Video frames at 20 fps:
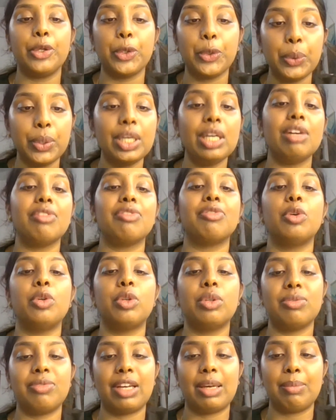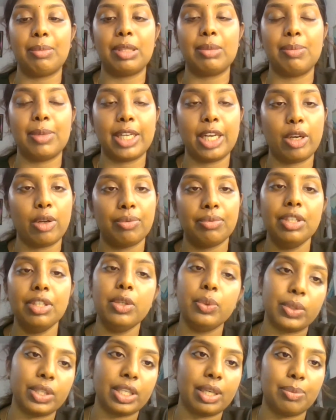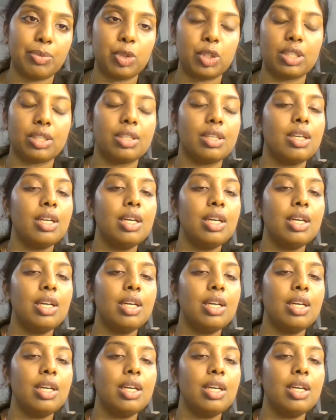during a 4 to 5 month period of the tooth eruption.